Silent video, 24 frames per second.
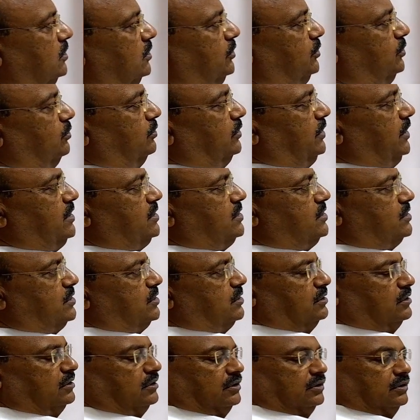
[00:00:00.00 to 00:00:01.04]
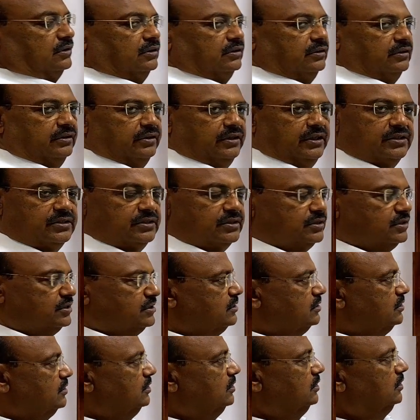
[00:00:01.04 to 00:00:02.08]
to get
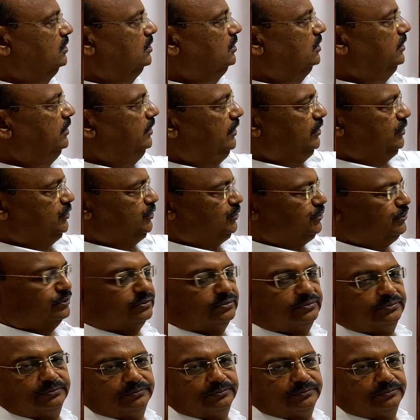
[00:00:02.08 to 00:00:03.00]
this ratio